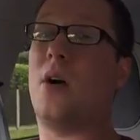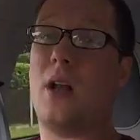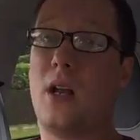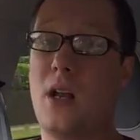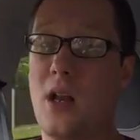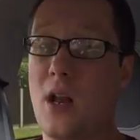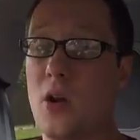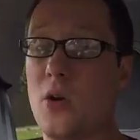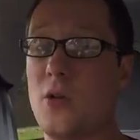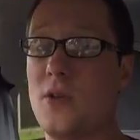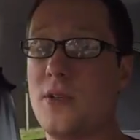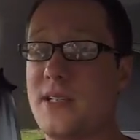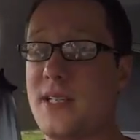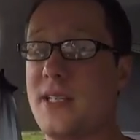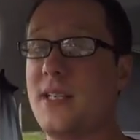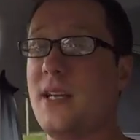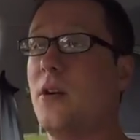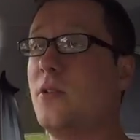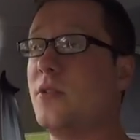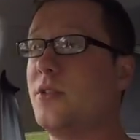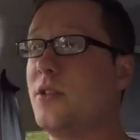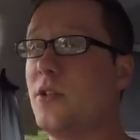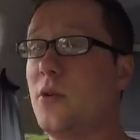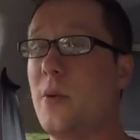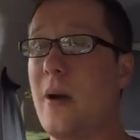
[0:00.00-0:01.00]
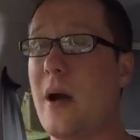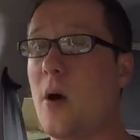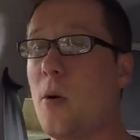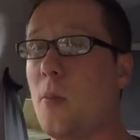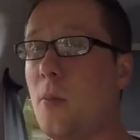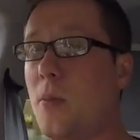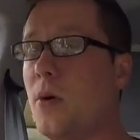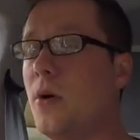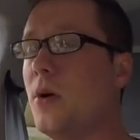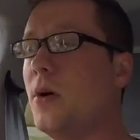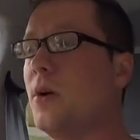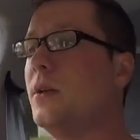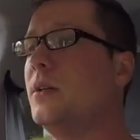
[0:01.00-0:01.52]
a low CO2
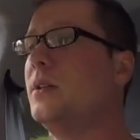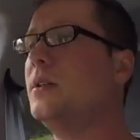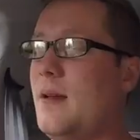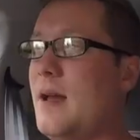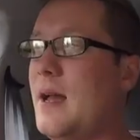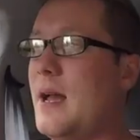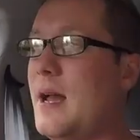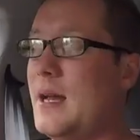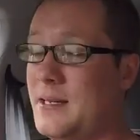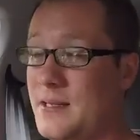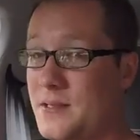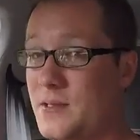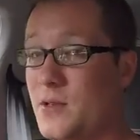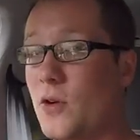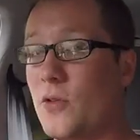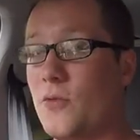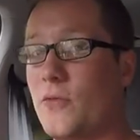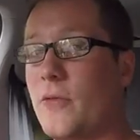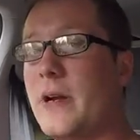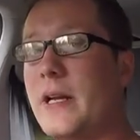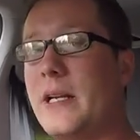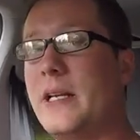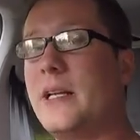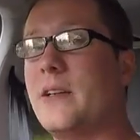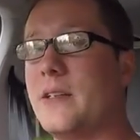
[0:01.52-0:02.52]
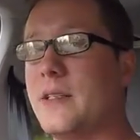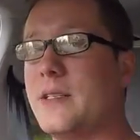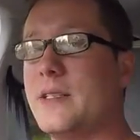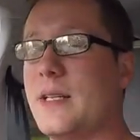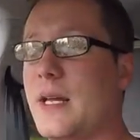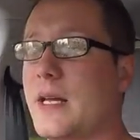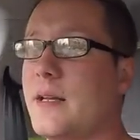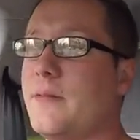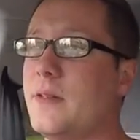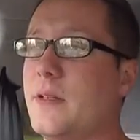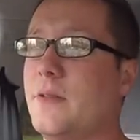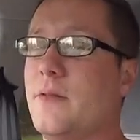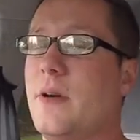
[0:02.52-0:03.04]
output, and it's got a really good safety